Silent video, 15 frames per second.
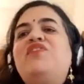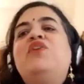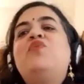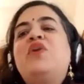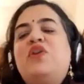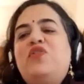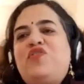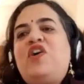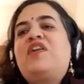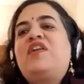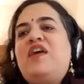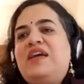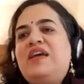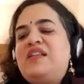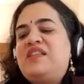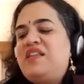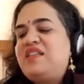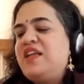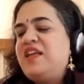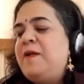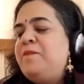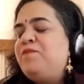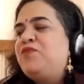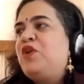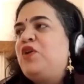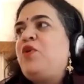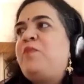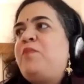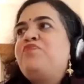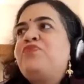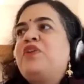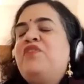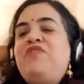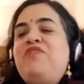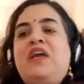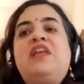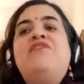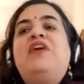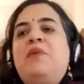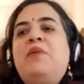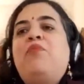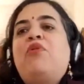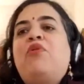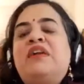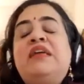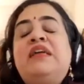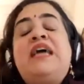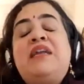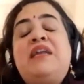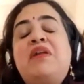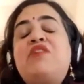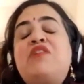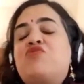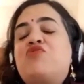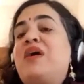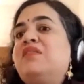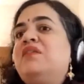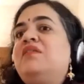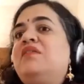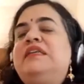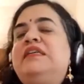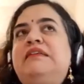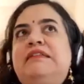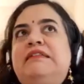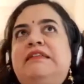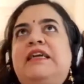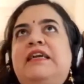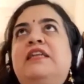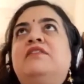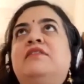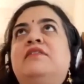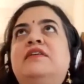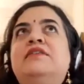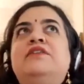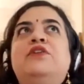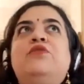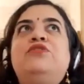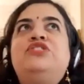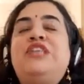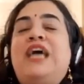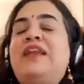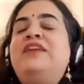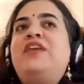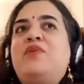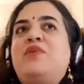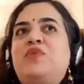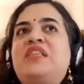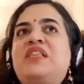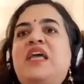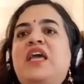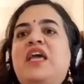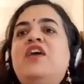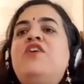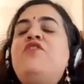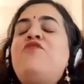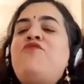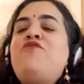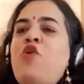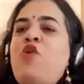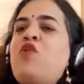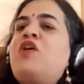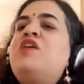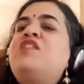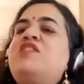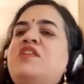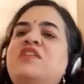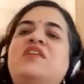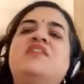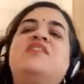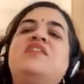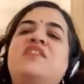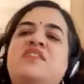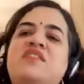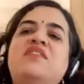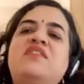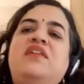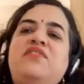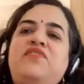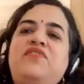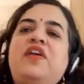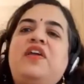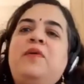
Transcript: doing for our clients is, very important. And that brings my third learning and third, challenge, I would say, focus on consistent delivery.